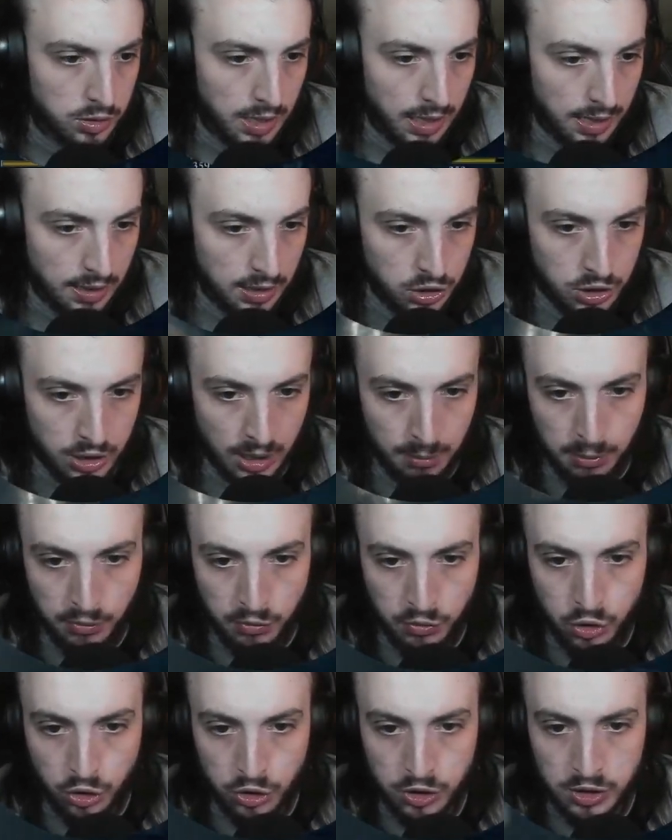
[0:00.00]
Take the jab
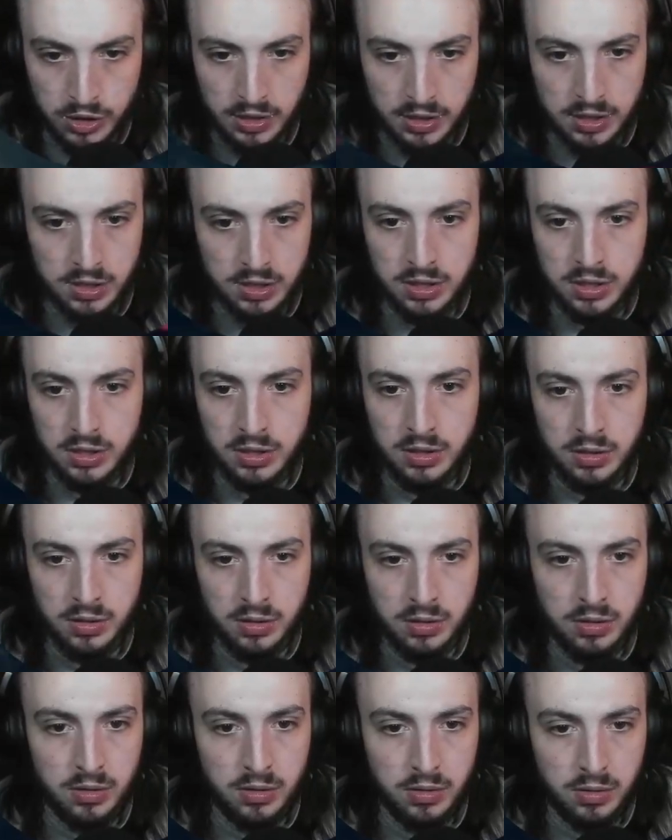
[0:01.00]
of justice
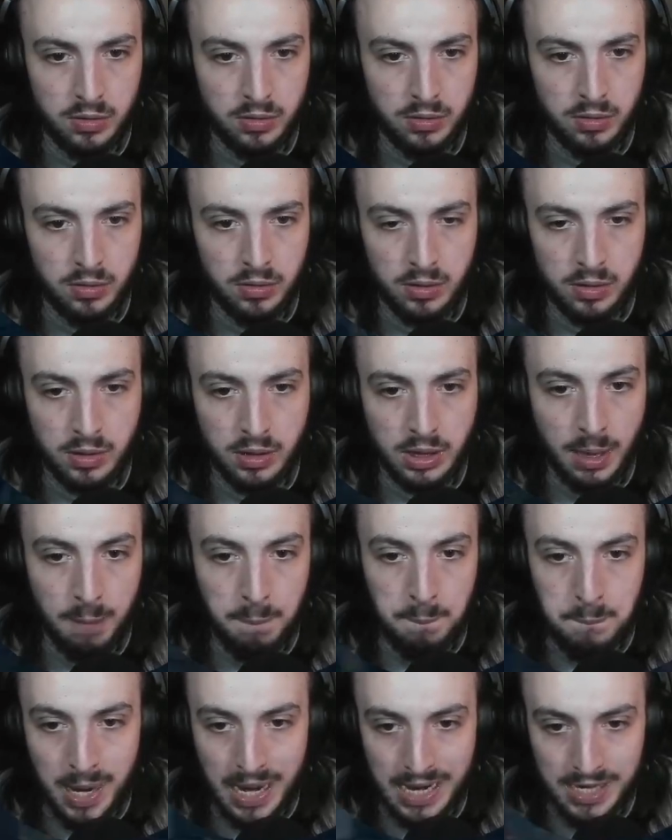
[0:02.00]
the
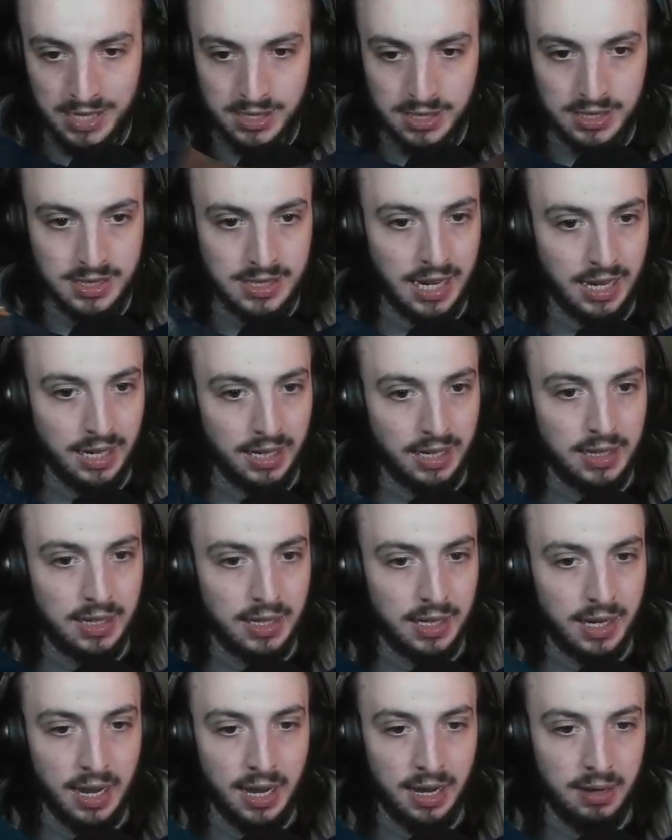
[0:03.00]
best attack in
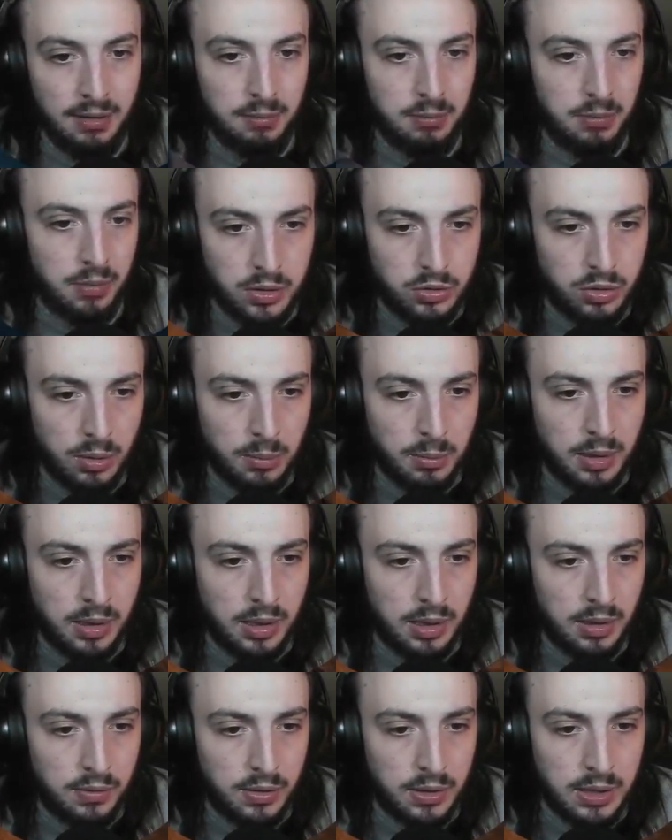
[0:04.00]
the game. You can drop
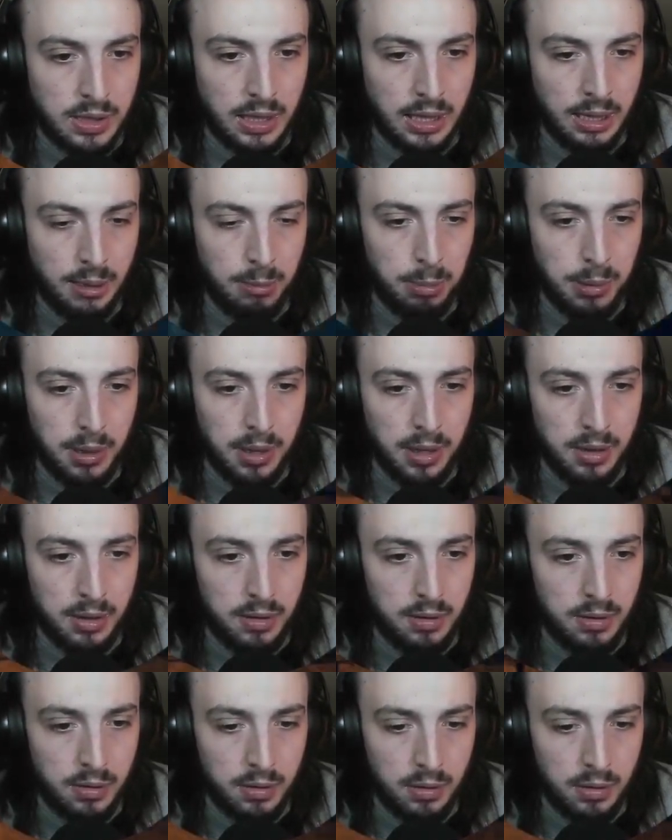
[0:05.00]
down even deeper.